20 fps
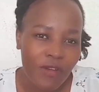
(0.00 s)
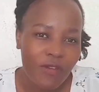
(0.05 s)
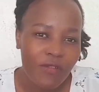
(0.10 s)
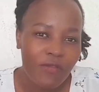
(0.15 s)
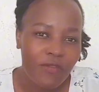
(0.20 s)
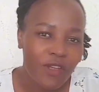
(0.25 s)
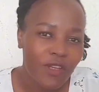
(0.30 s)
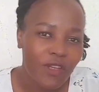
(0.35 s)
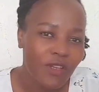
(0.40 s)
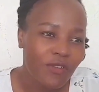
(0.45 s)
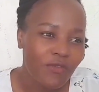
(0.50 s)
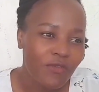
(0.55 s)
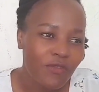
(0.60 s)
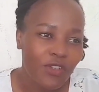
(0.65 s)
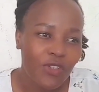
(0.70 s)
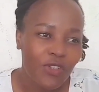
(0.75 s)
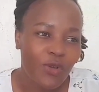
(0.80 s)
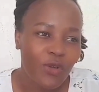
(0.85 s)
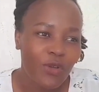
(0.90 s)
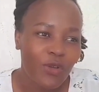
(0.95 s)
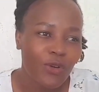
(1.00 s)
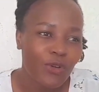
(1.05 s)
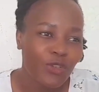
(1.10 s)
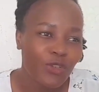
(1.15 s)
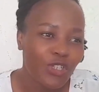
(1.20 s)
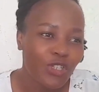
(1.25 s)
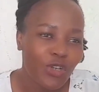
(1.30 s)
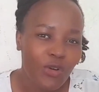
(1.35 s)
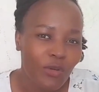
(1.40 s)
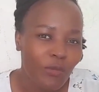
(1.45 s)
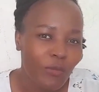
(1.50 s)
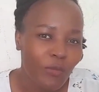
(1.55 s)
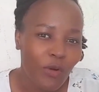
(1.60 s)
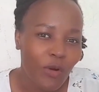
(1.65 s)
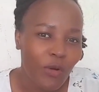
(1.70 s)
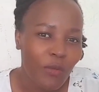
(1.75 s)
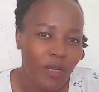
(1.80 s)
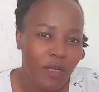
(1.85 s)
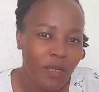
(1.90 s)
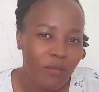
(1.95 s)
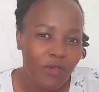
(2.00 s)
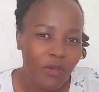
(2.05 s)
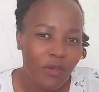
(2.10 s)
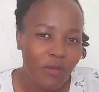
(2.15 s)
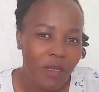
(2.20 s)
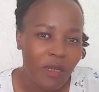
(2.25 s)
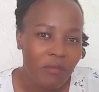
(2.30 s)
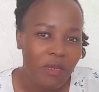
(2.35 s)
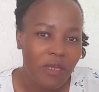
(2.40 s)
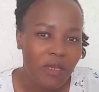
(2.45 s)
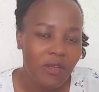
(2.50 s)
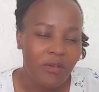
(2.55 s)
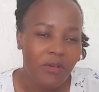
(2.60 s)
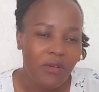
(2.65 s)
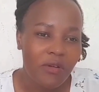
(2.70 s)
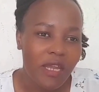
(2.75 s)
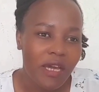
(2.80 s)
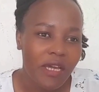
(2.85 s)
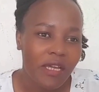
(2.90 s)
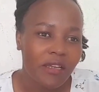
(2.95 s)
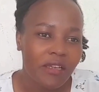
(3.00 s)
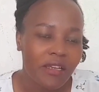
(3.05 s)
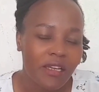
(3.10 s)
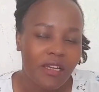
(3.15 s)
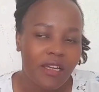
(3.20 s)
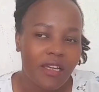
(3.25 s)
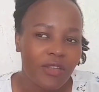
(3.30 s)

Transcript: physiological problems, or maybe you're gonna,